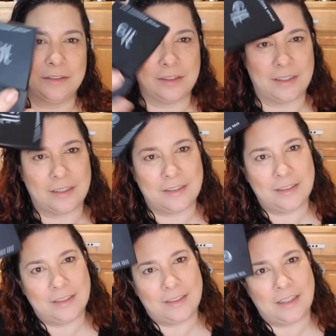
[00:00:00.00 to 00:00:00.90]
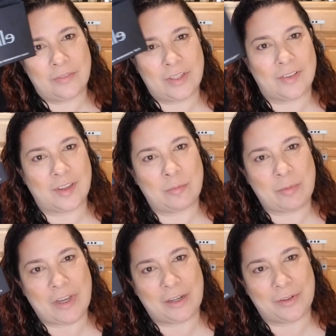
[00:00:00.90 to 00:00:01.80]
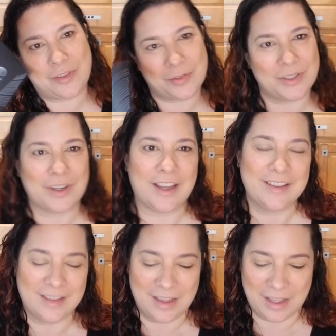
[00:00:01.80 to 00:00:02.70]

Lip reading: Well, everything's going to be backwards for you guys,